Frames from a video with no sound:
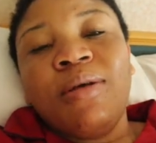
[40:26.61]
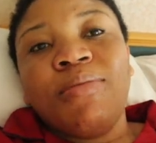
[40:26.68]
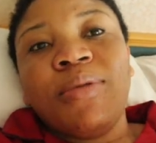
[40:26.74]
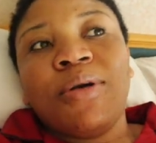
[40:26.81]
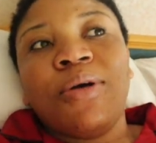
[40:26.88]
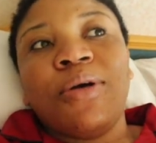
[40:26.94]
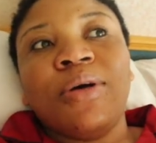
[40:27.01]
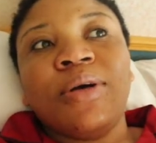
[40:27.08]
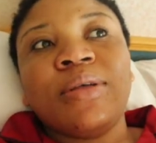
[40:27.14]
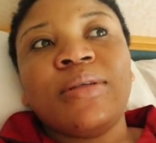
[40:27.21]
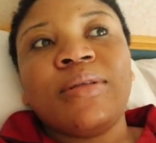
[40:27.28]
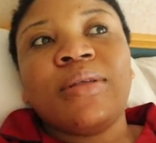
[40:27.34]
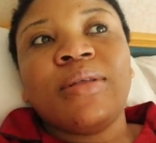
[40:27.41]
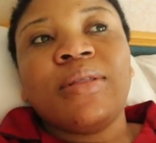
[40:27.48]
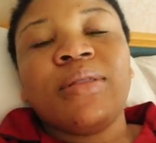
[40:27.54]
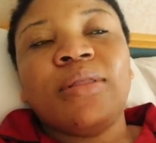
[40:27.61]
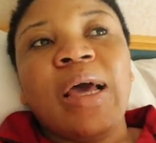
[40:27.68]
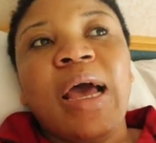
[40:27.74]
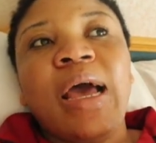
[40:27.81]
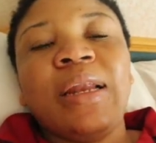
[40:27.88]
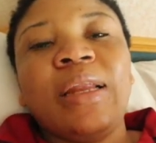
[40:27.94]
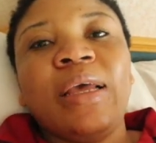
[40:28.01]
because
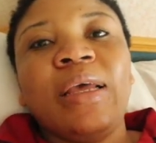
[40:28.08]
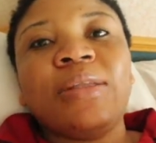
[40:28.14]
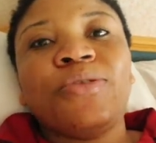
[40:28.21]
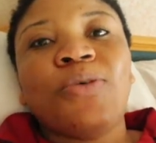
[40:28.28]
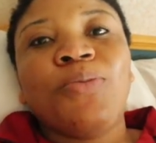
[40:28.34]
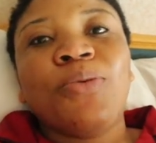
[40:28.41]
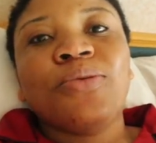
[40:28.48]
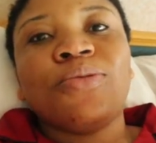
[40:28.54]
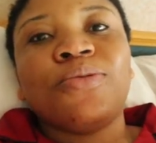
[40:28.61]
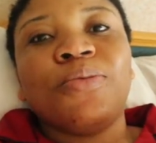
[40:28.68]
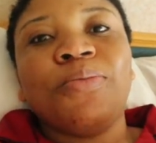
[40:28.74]
that is supposed